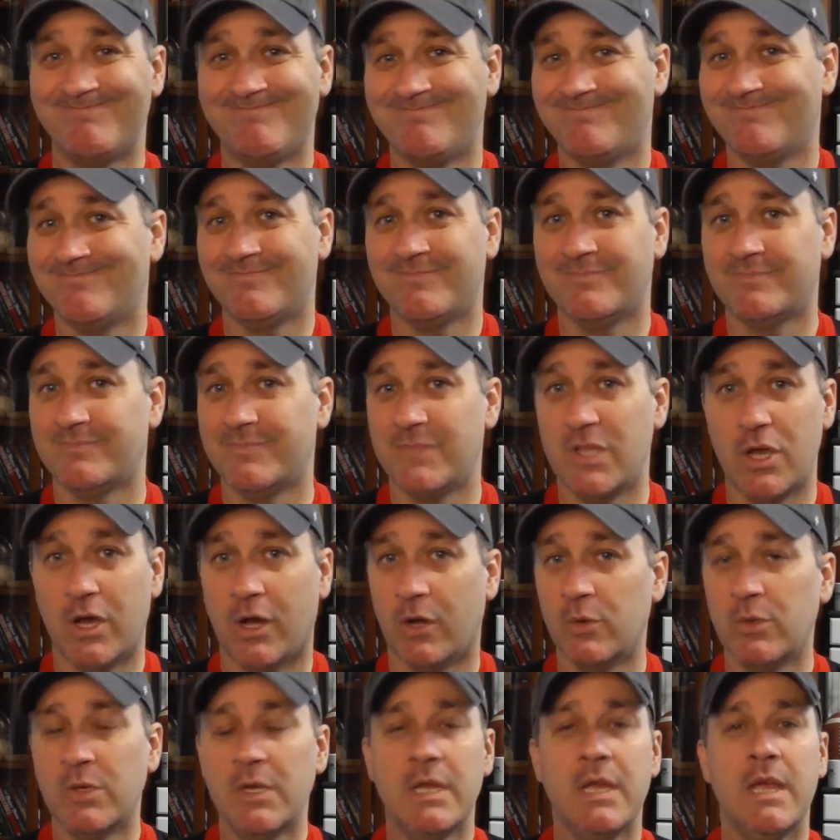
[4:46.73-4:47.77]

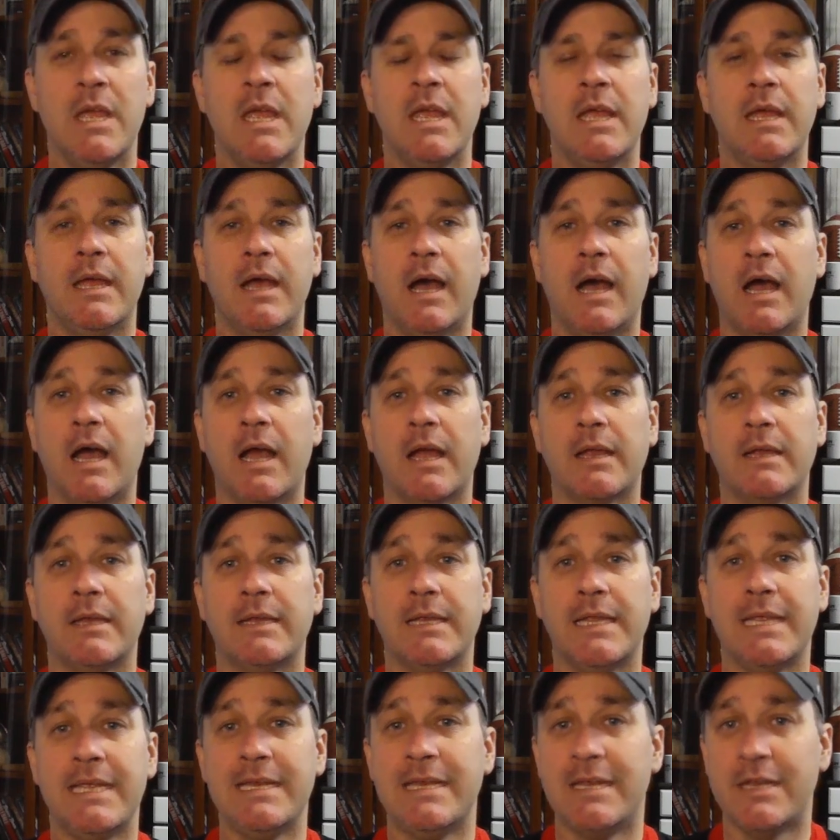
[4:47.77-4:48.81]
No,
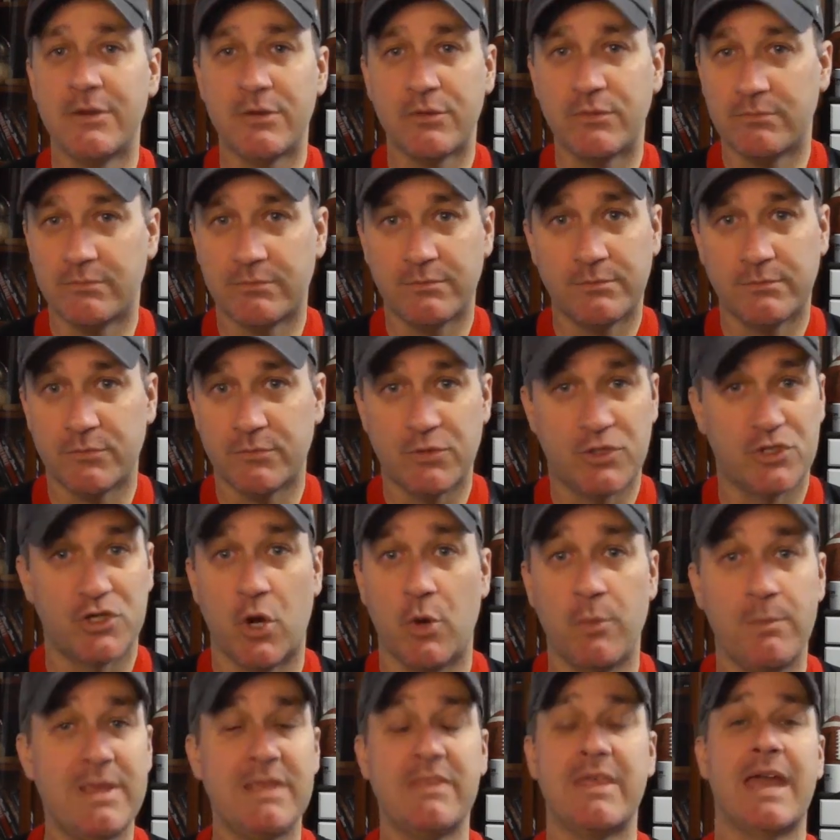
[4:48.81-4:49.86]
he didn't
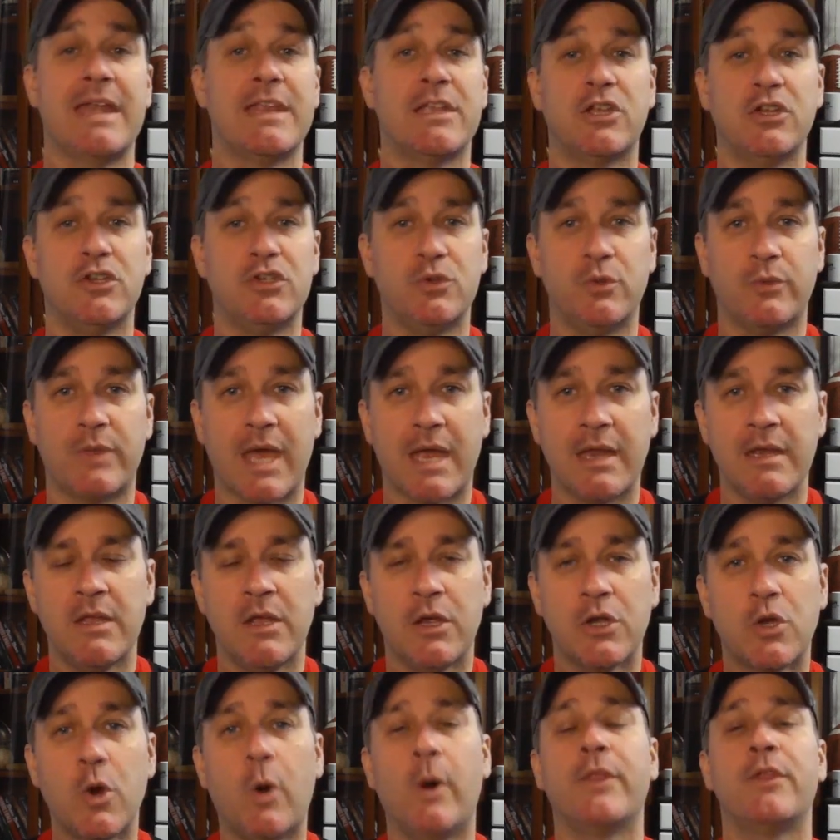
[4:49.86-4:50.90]
show me that he could do that.
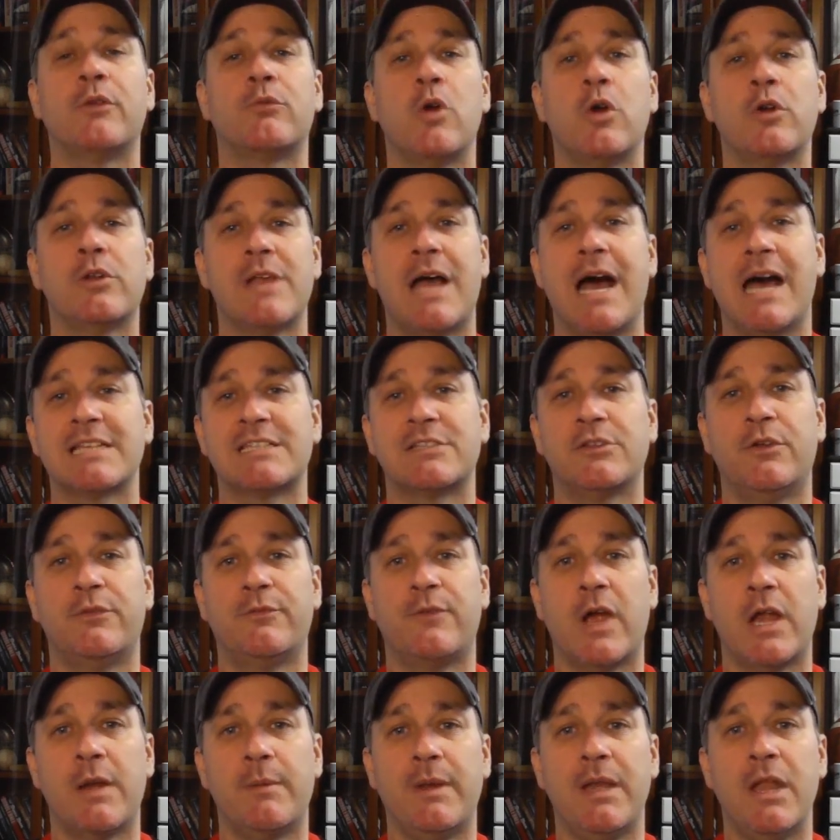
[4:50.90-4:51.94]
Go on the road in a hostile
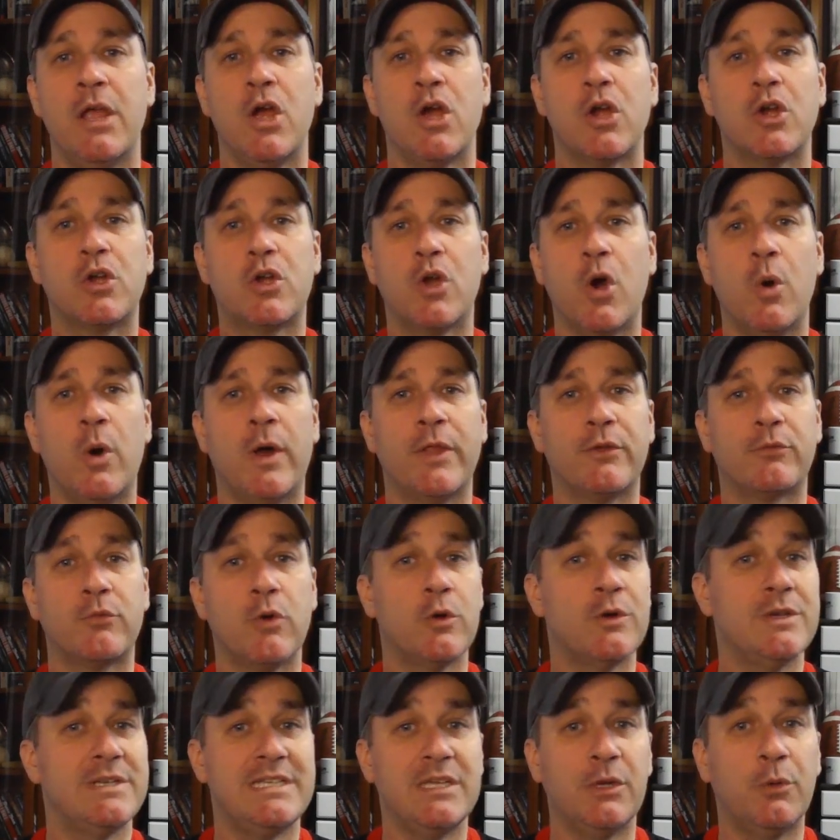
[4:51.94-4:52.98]
environment. Go on the
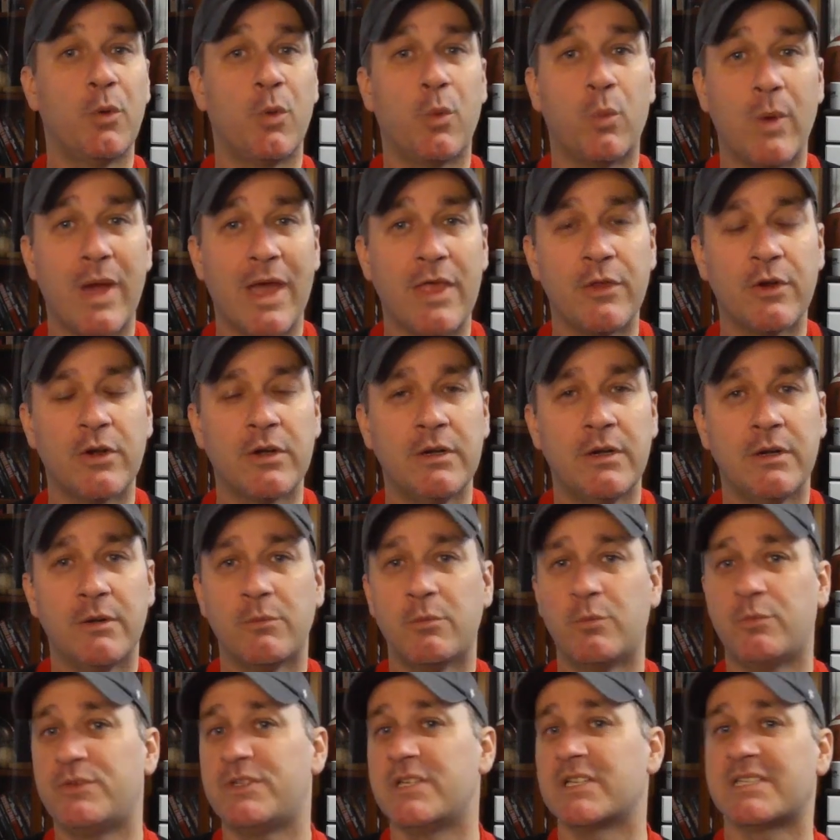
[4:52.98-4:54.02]
road and deal with weather,
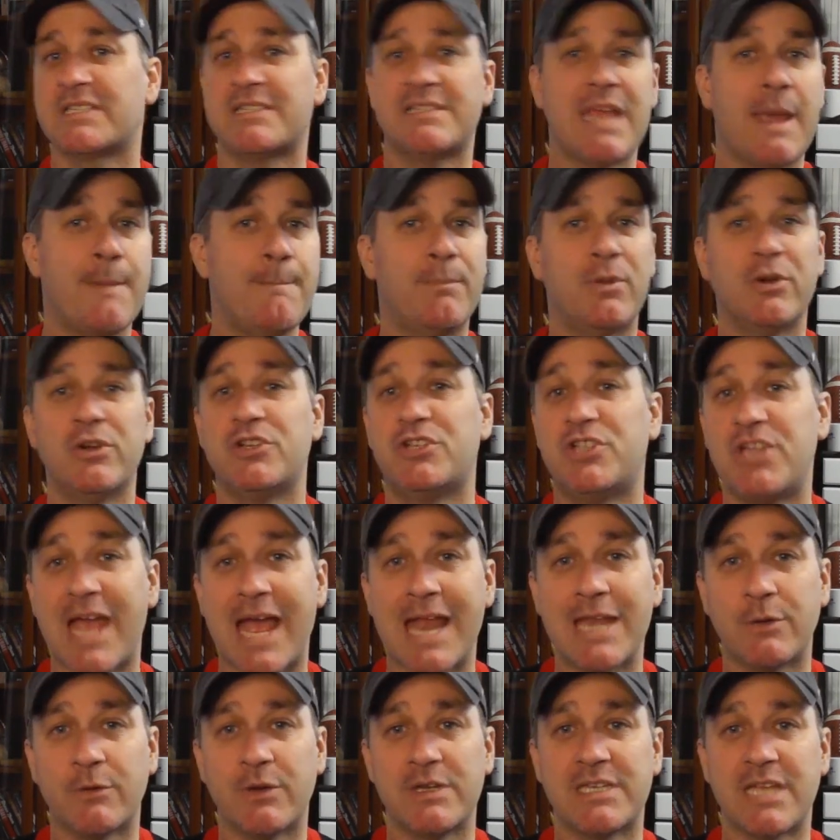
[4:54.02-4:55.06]
December,
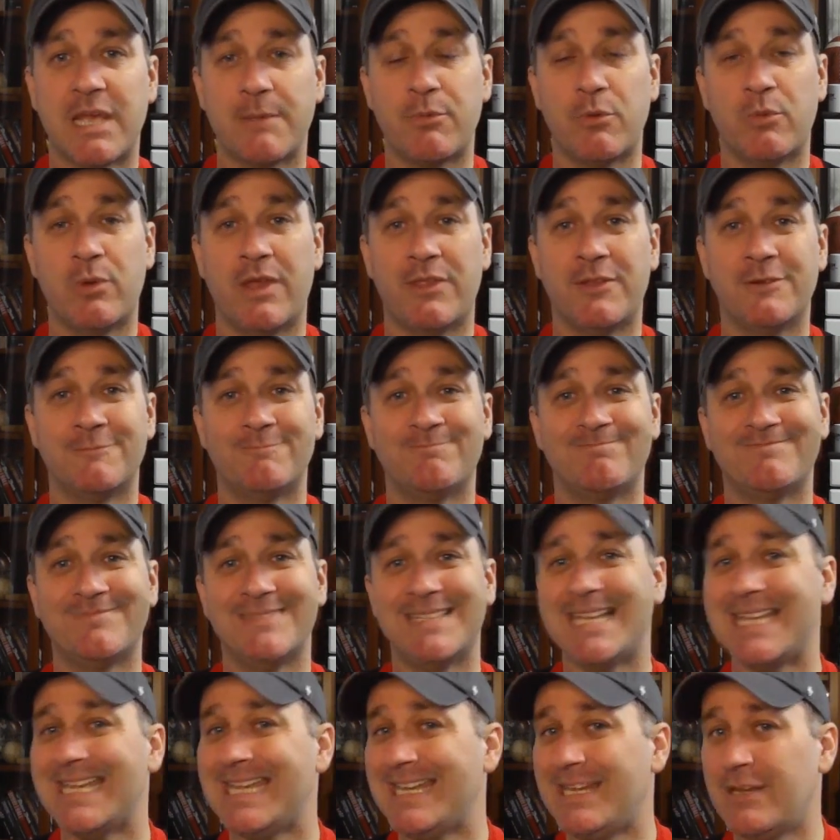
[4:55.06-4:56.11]
January type of weather.
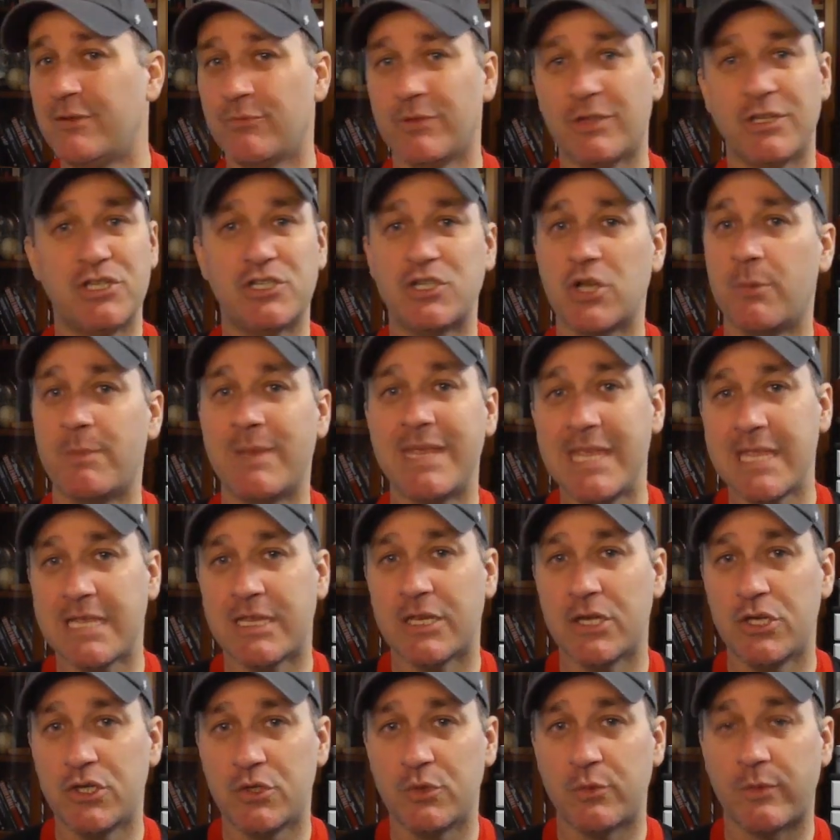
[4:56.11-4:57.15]
He didn't really show me he
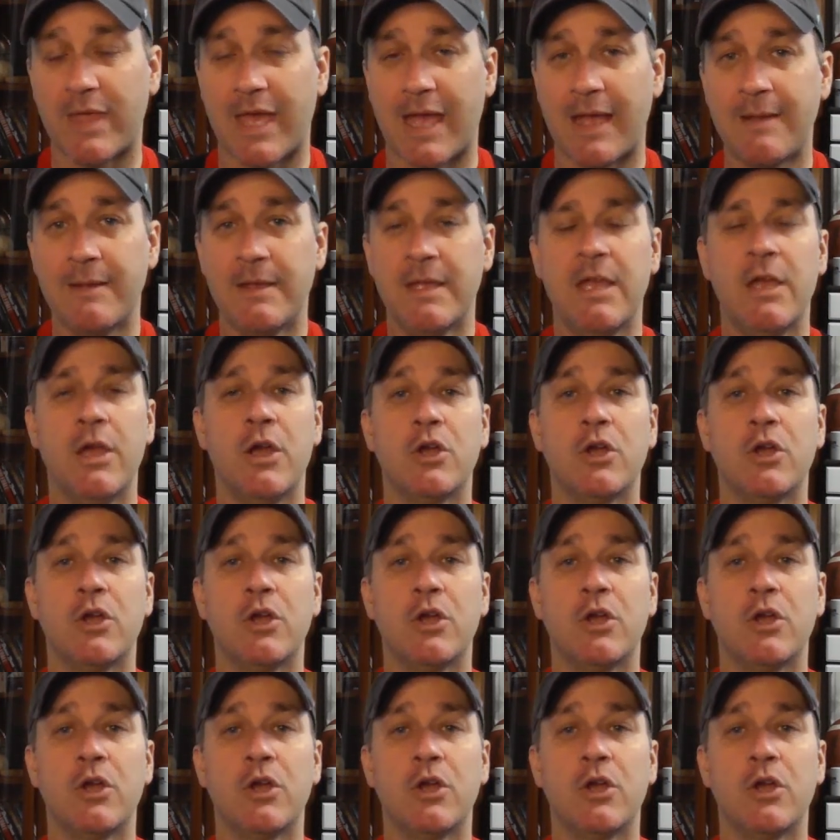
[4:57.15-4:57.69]
can do that.